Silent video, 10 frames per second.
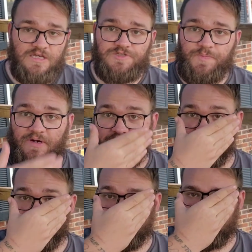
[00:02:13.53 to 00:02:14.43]
is
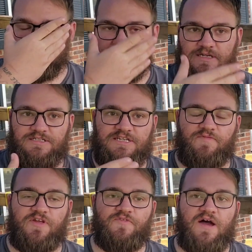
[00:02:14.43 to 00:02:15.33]
because the
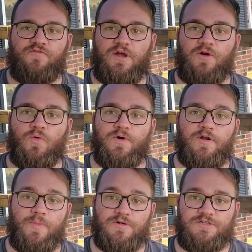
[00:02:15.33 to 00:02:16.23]
75 grain
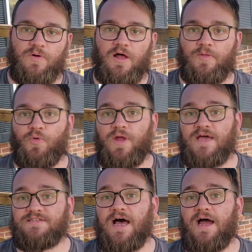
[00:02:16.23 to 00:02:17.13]
Hornady boat tail hollow point
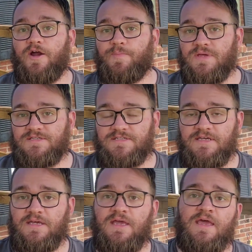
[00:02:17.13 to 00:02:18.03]
has a higher
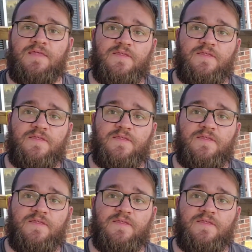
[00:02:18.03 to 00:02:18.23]
BC